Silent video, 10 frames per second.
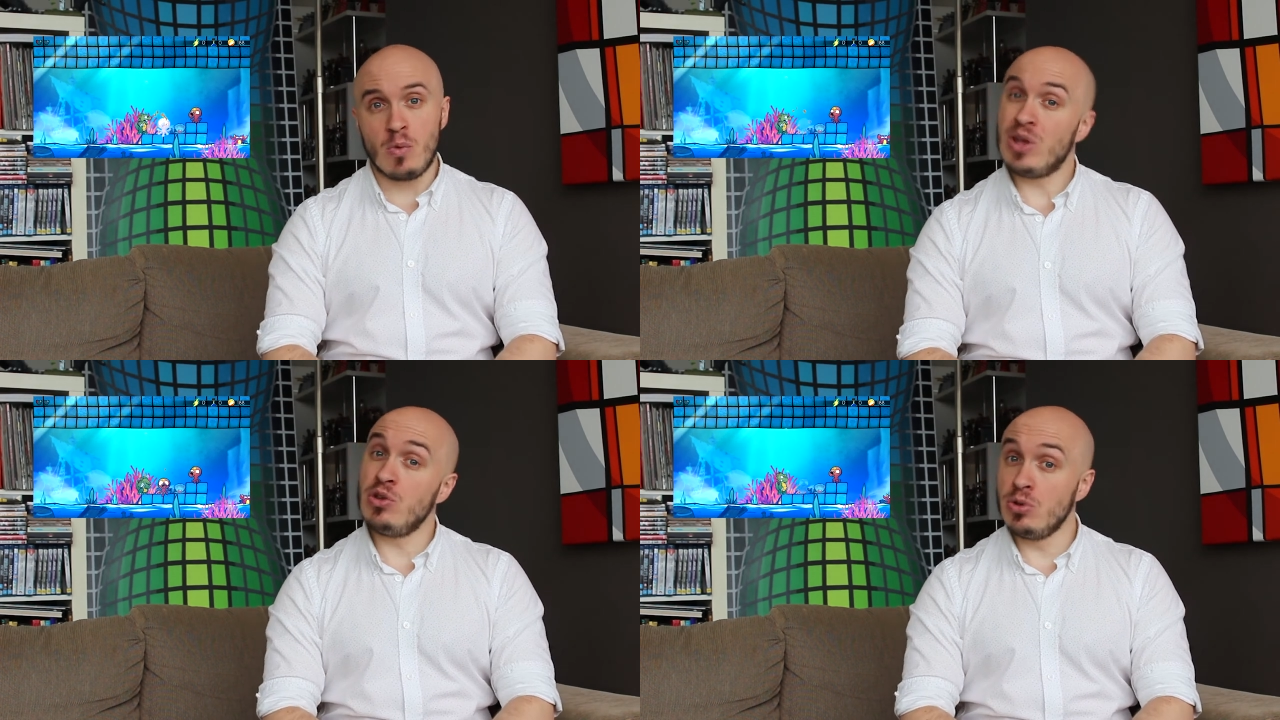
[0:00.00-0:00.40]

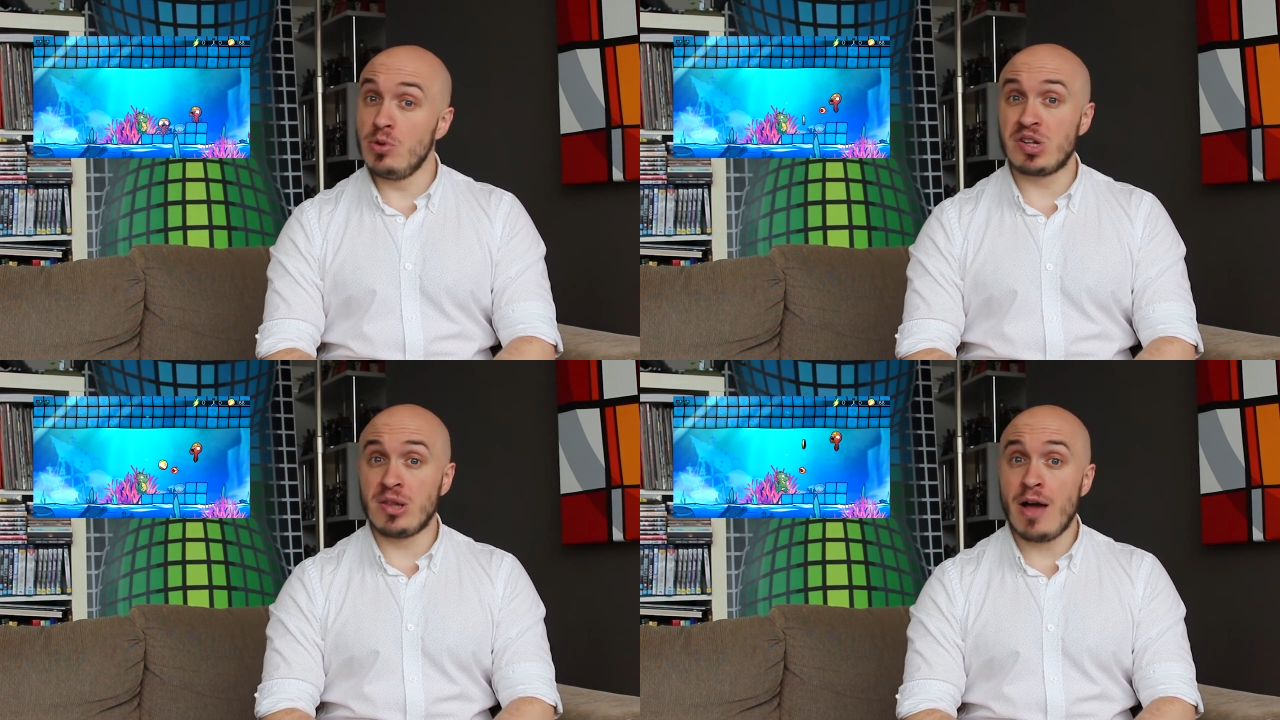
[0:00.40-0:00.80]
When you
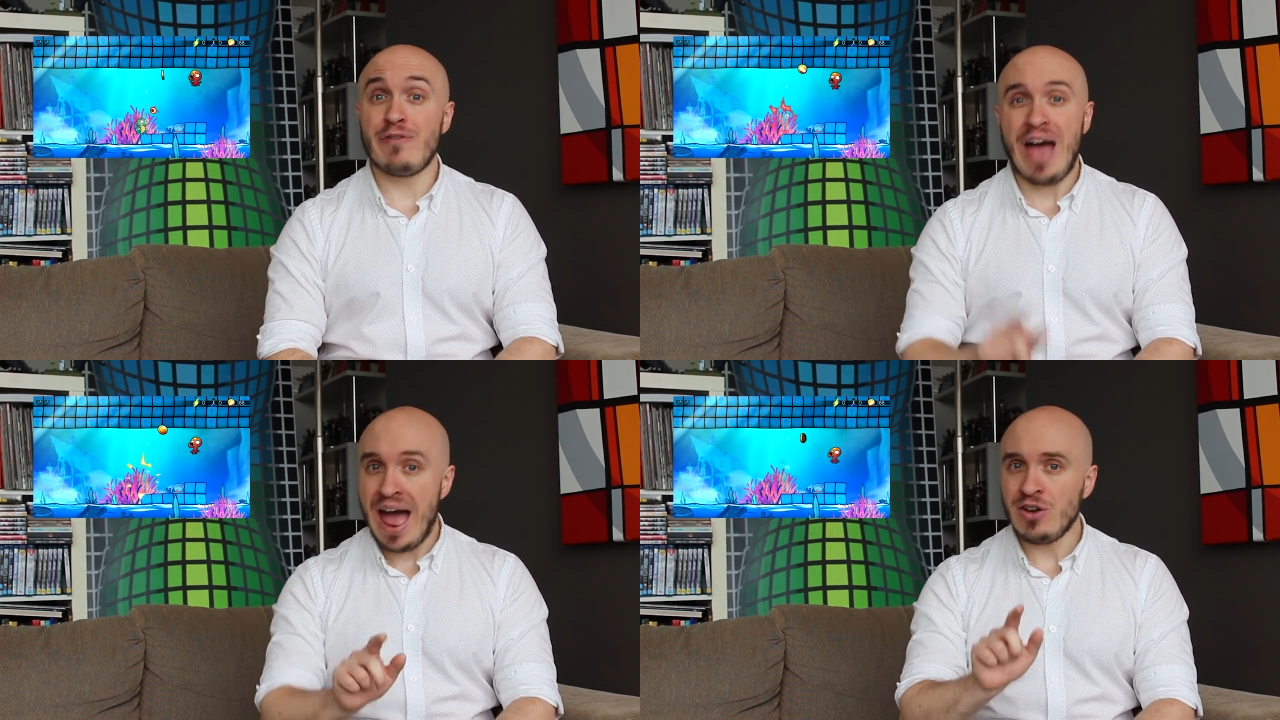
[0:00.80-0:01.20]
lose a
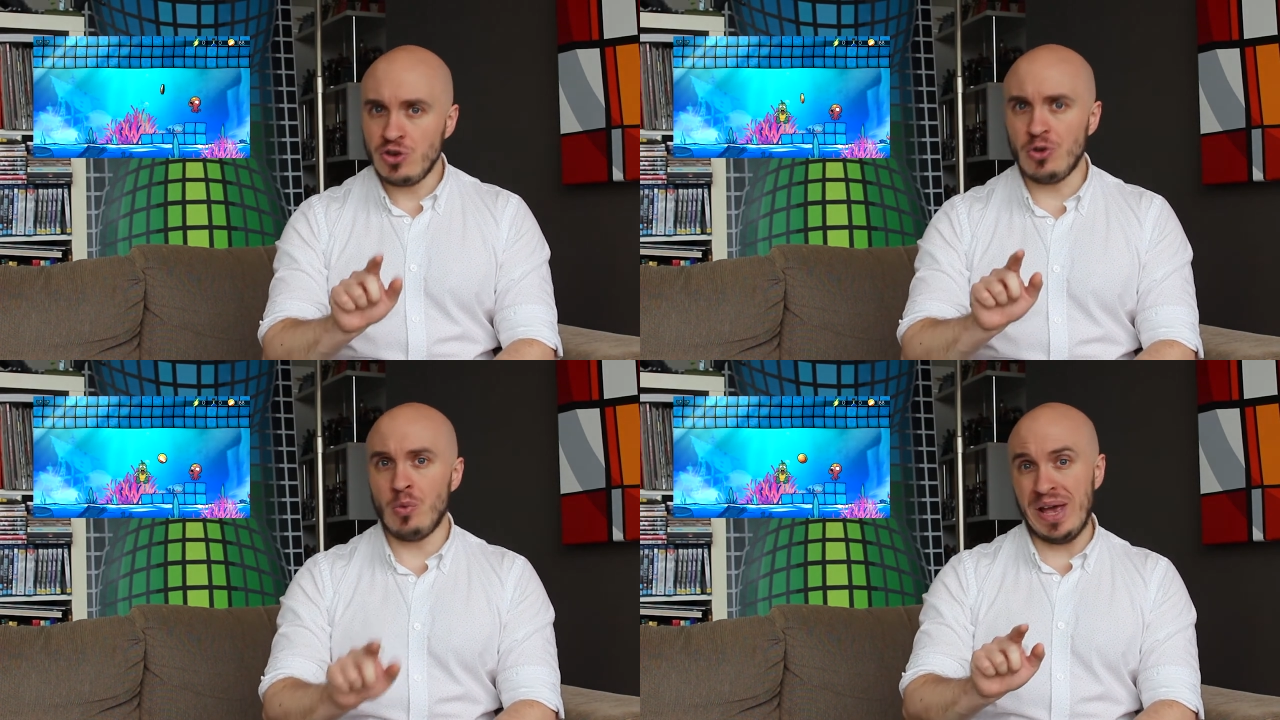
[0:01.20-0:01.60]
life,
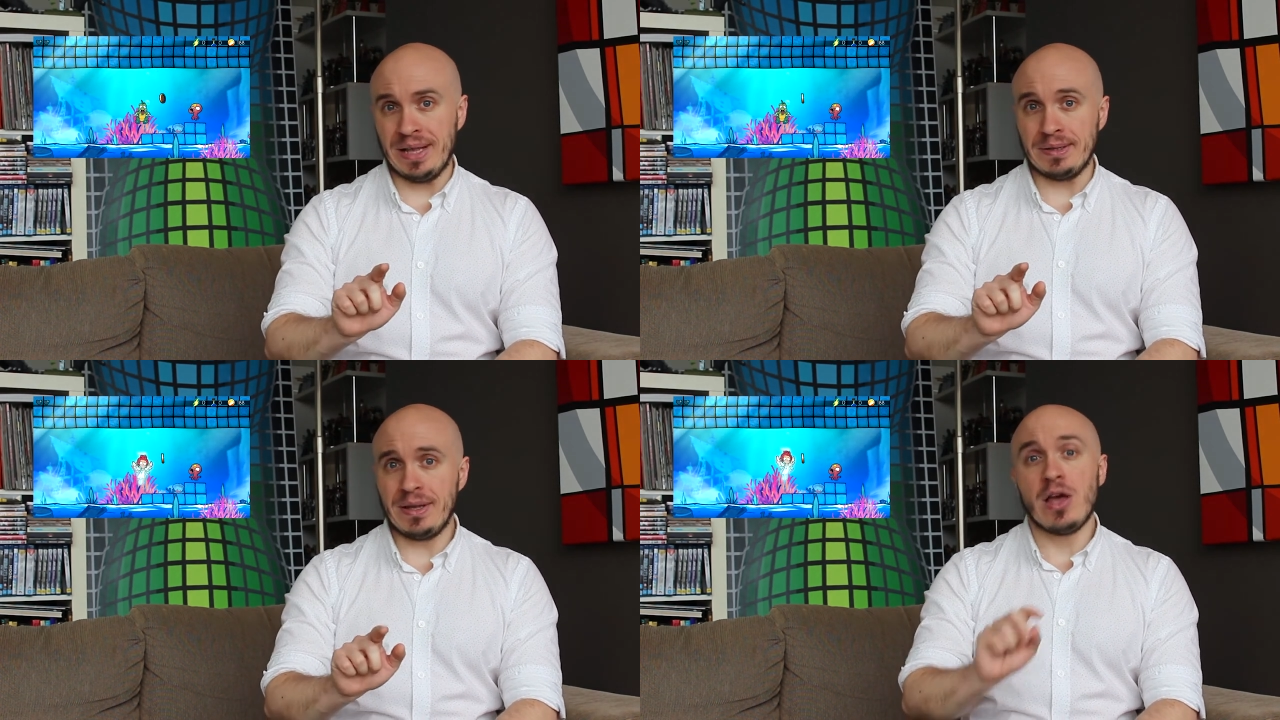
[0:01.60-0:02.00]
and you
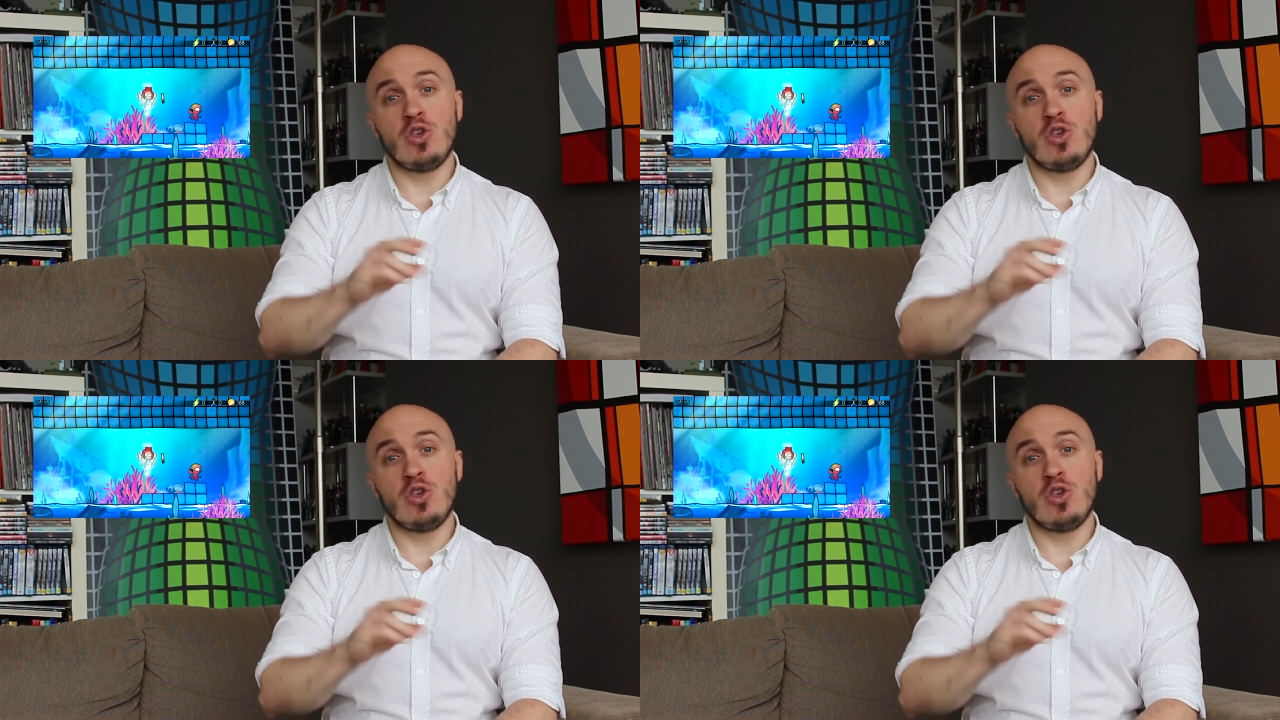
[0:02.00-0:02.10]
will,